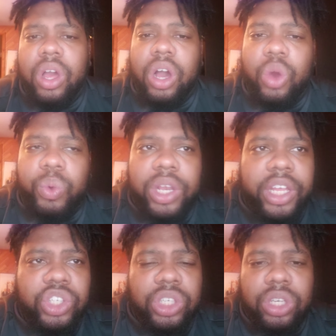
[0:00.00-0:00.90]

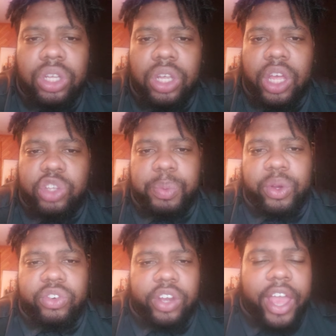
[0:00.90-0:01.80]
Religion and
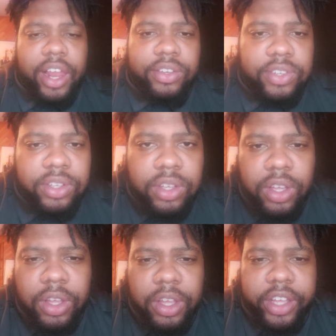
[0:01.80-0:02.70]
spirituality
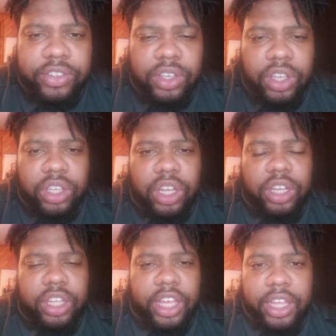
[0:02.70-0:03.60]
is
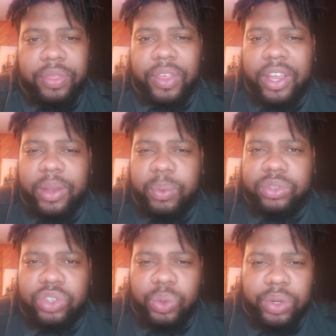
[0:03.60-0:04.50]
a key thing
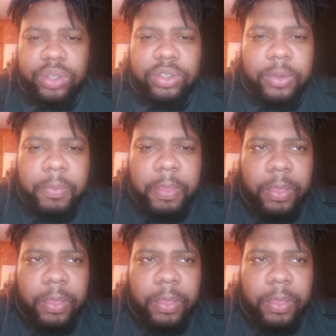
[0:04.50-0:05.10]
with students,